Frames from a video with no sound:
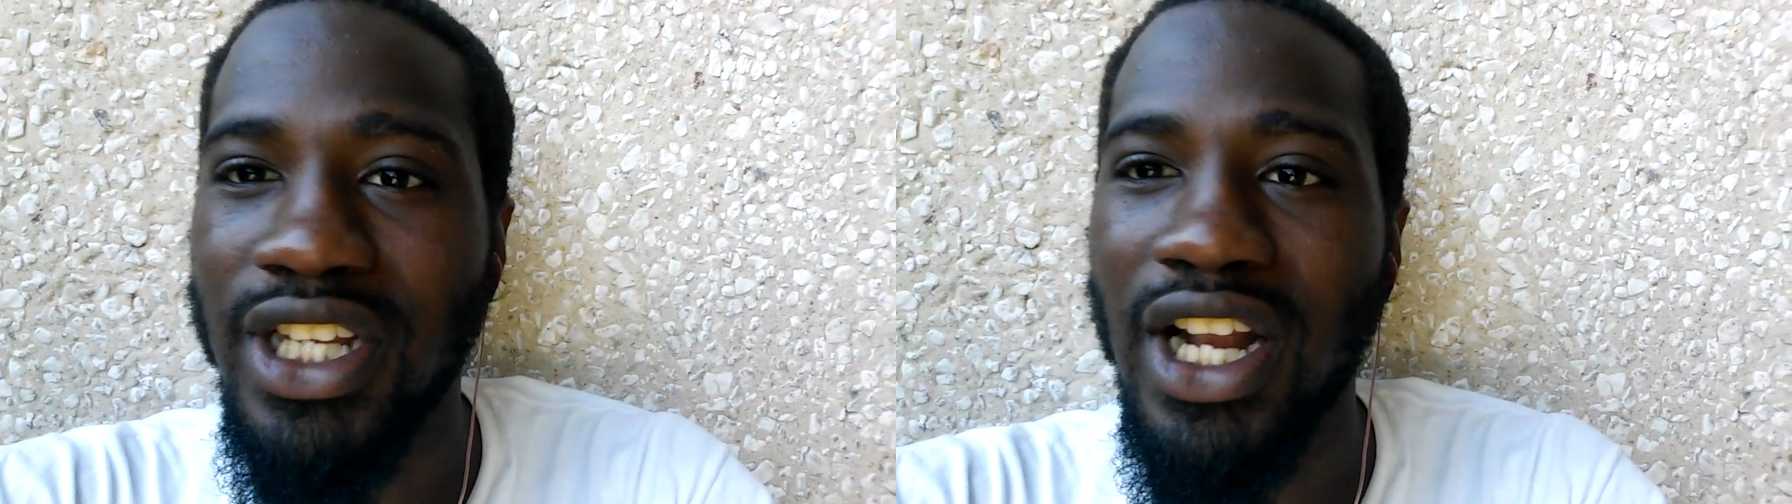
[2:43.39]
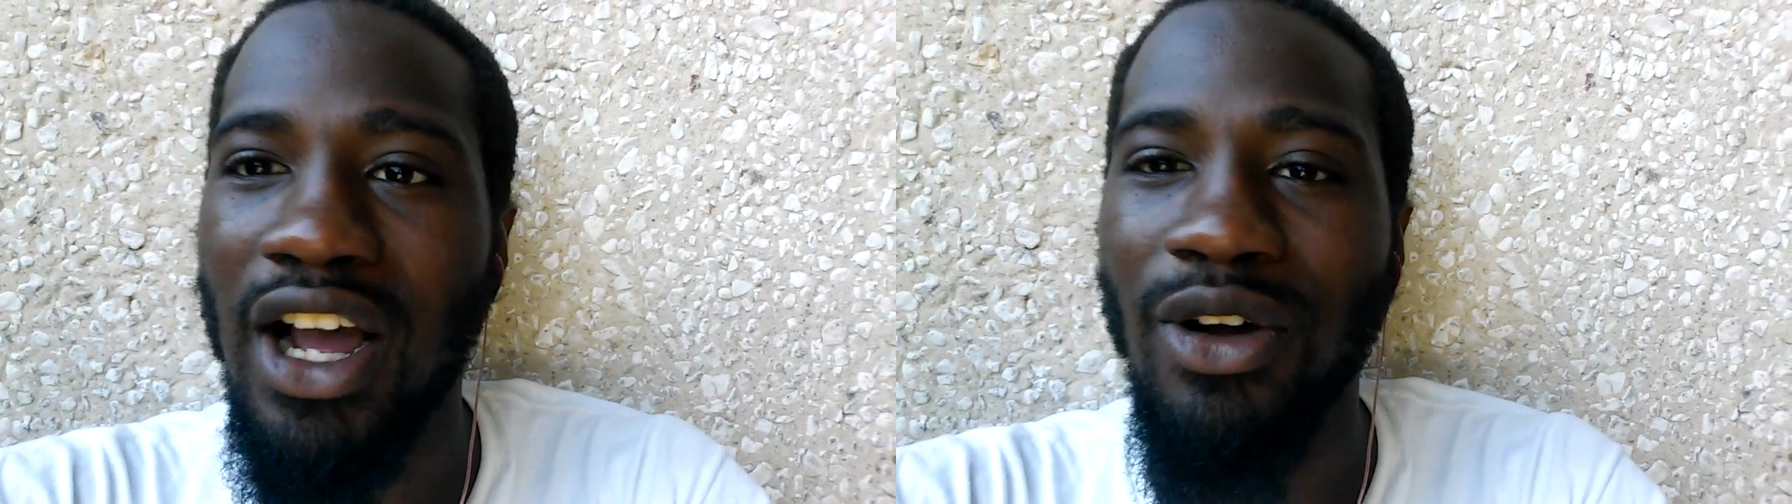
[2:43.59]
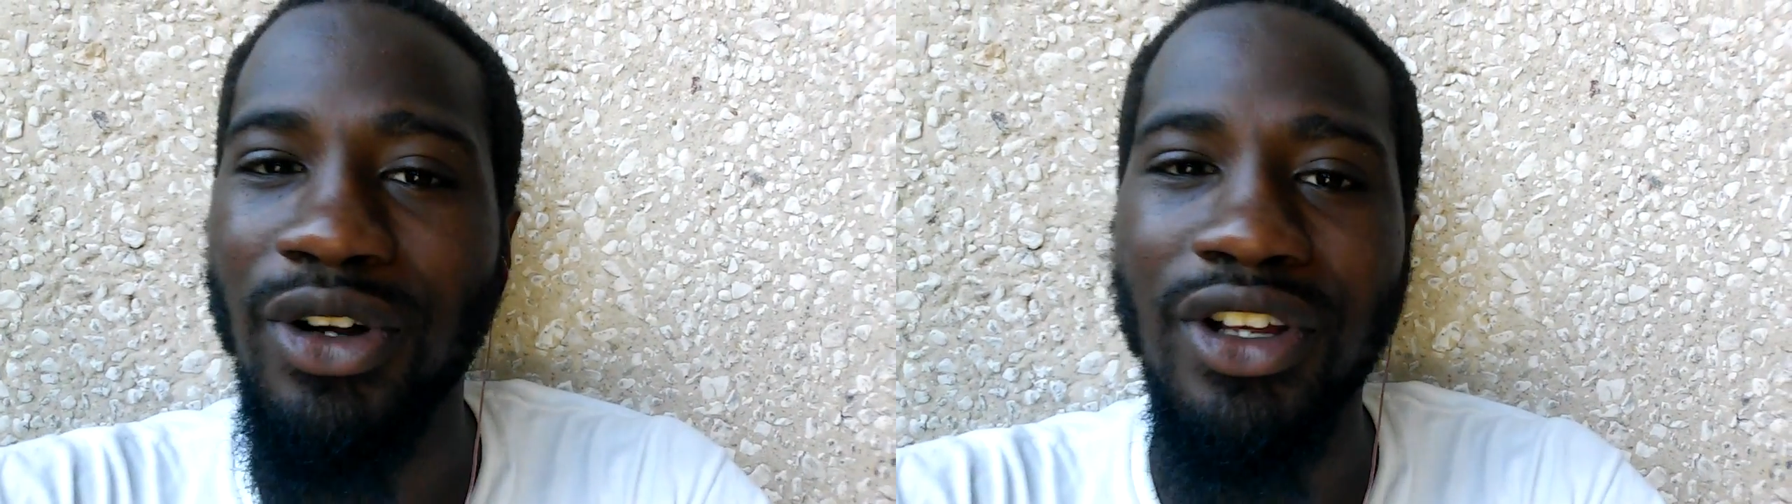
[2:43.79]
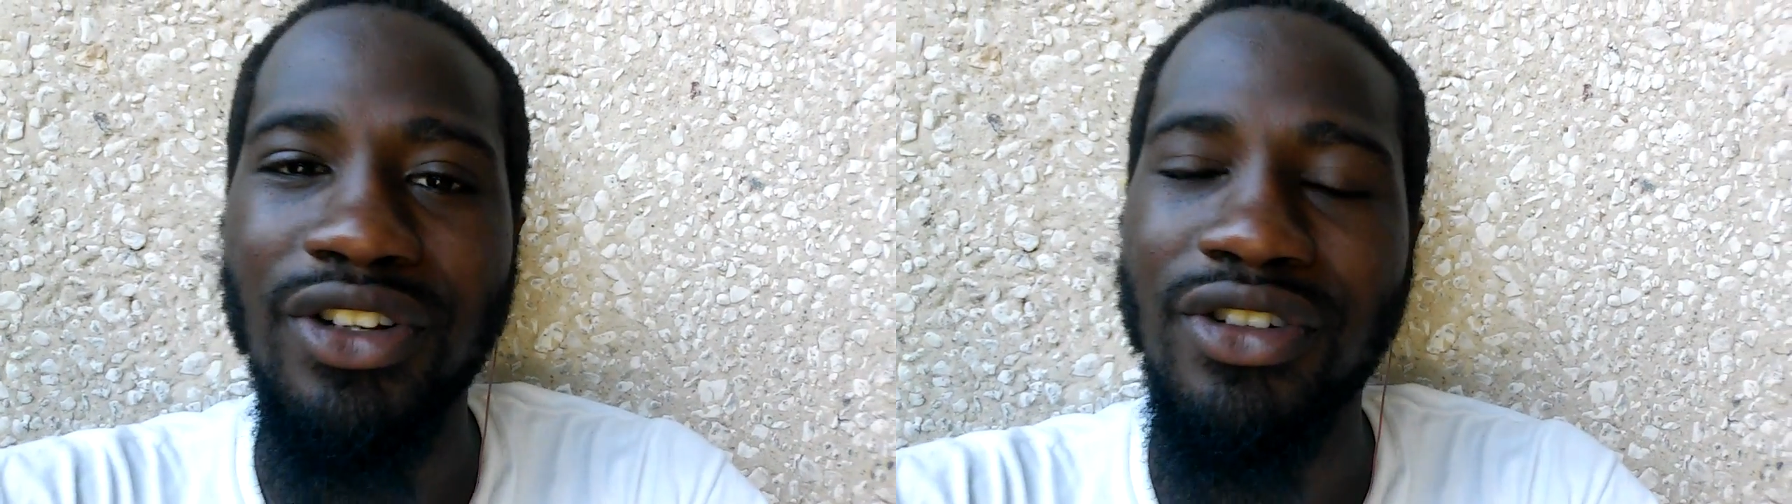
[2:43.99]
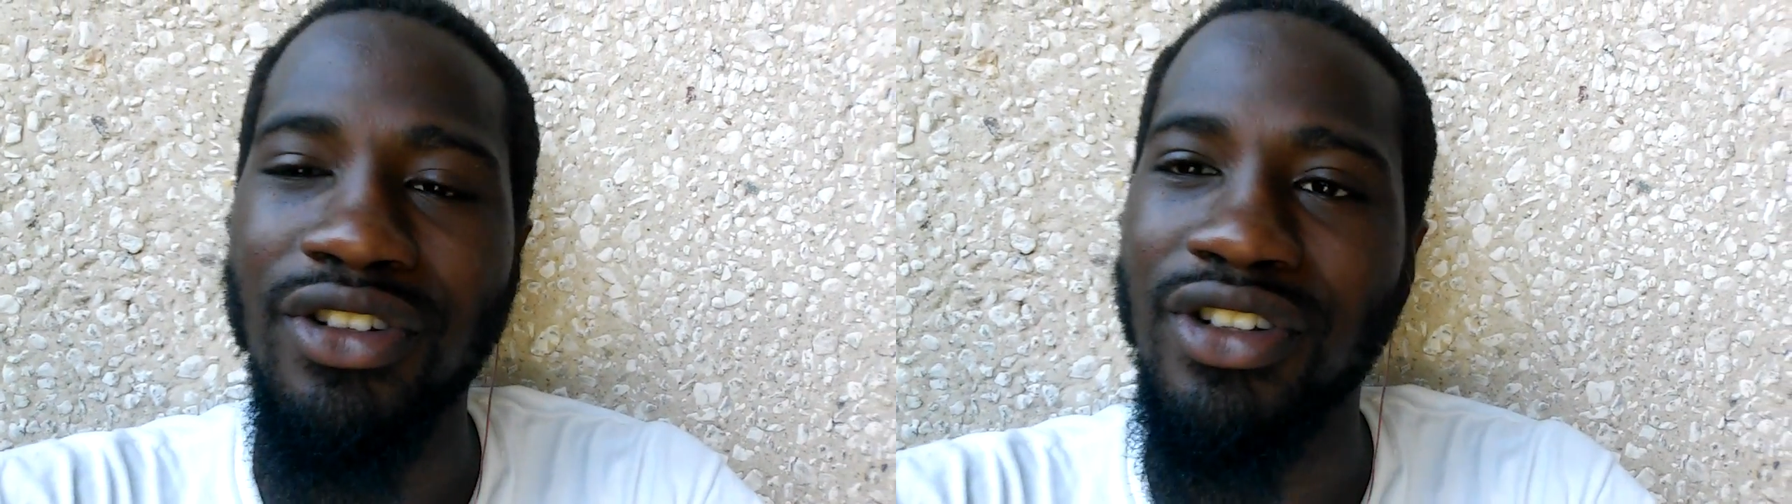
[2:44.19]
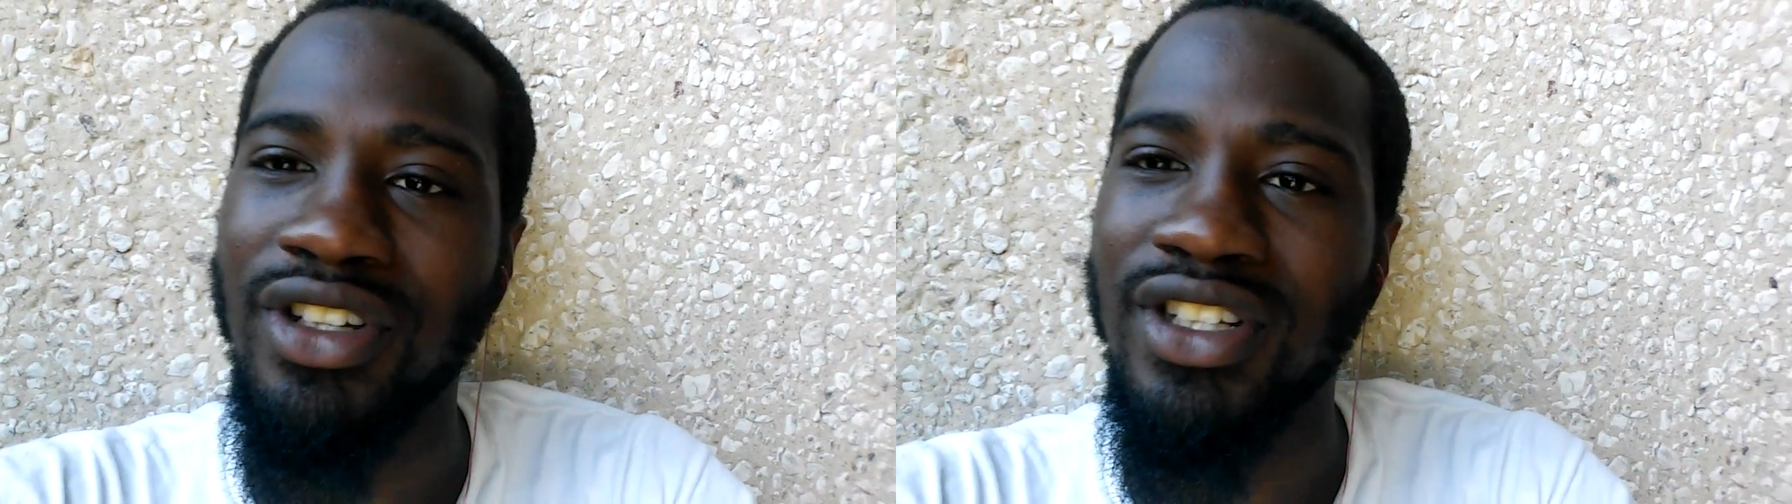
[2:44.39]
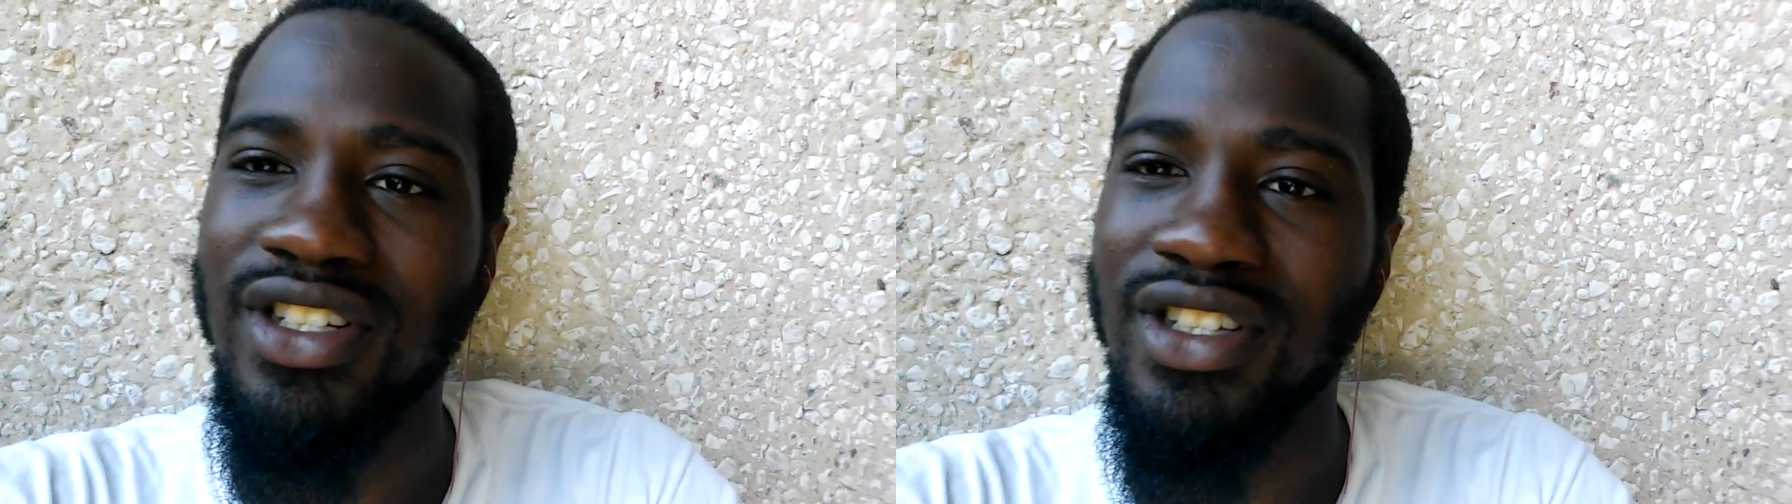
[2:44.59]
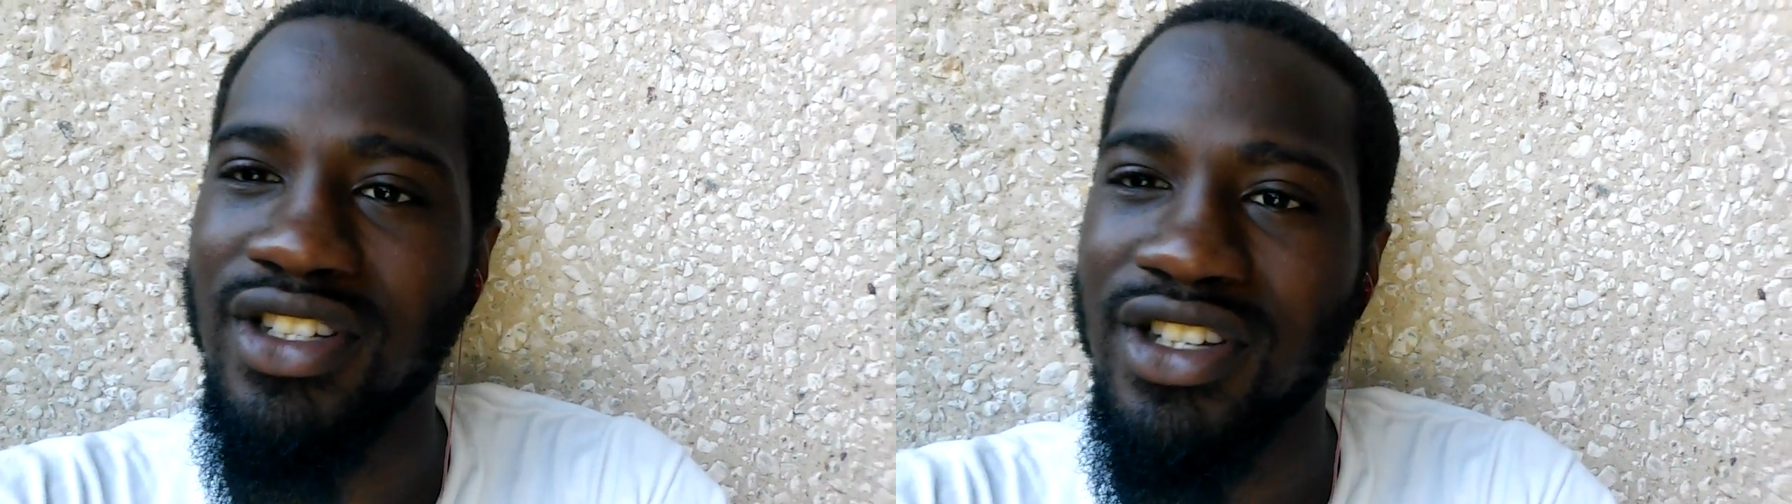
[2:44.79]
they're not gonna enter
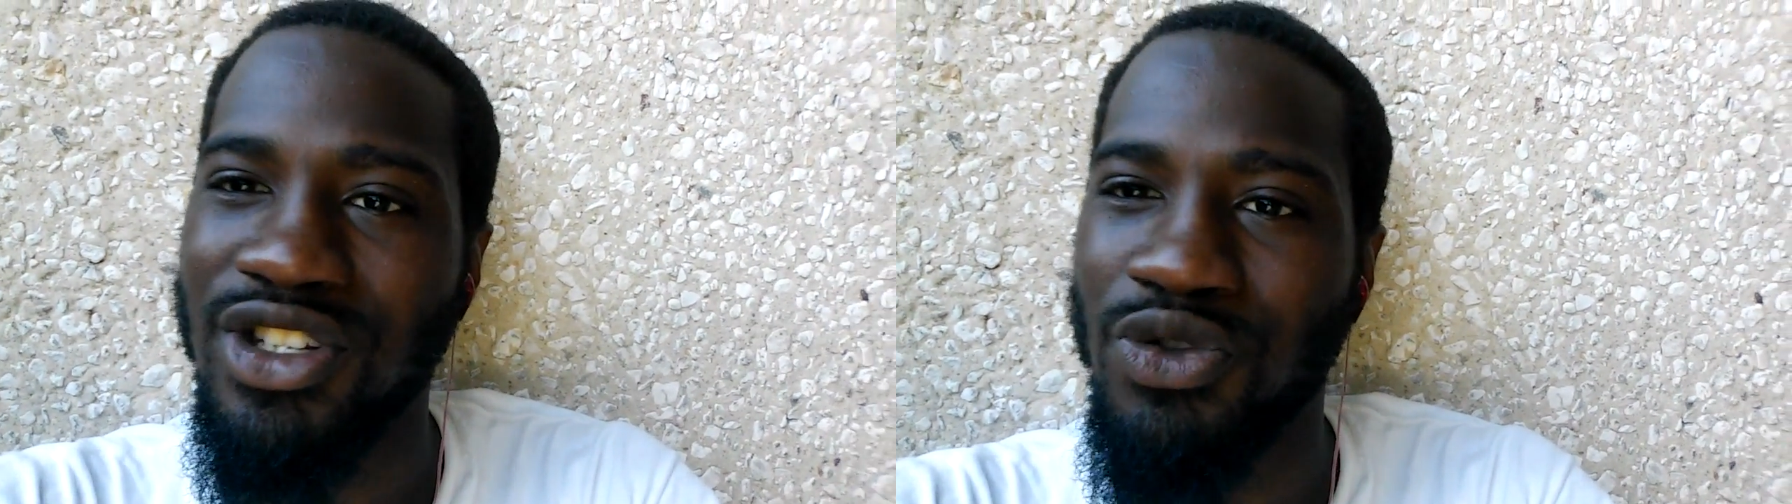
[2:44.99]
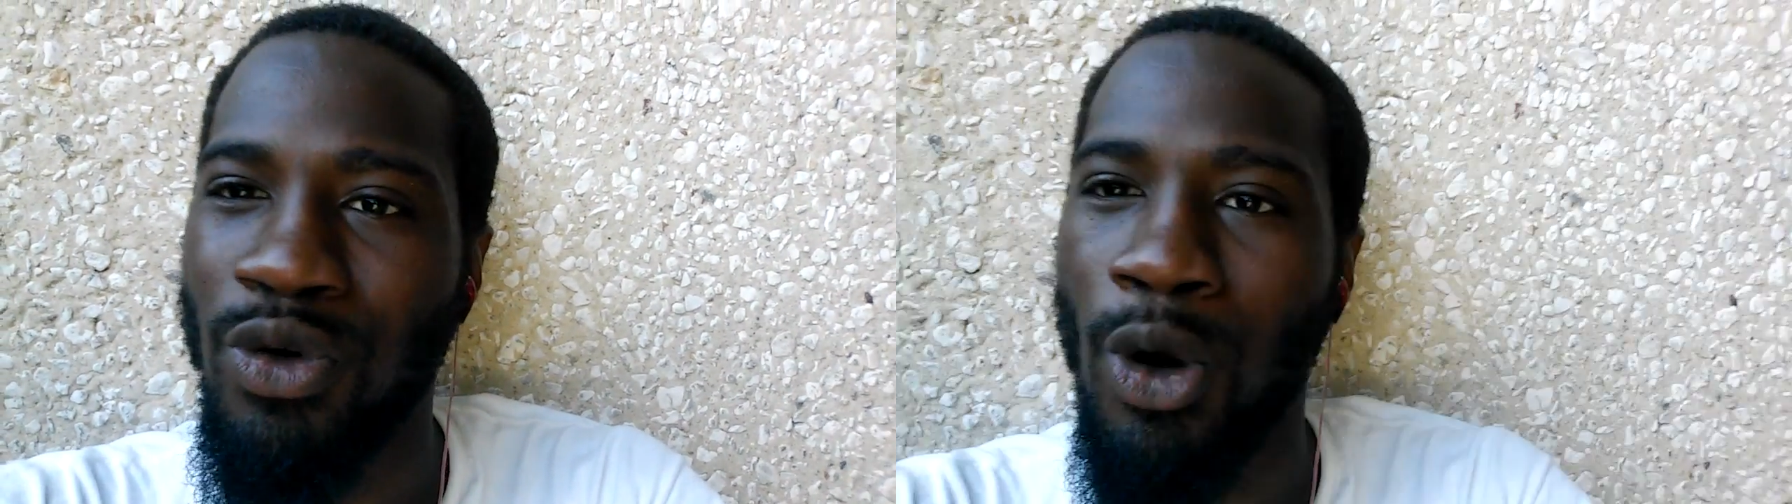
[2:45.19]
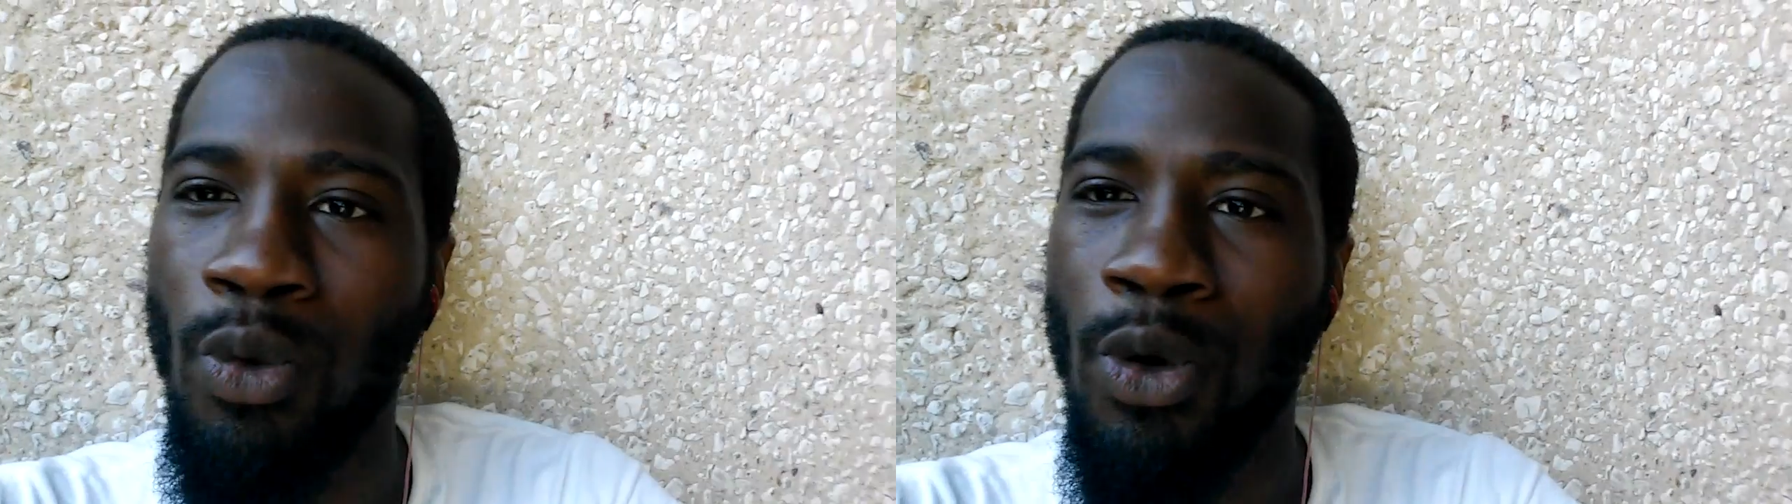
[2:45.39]
into this Israel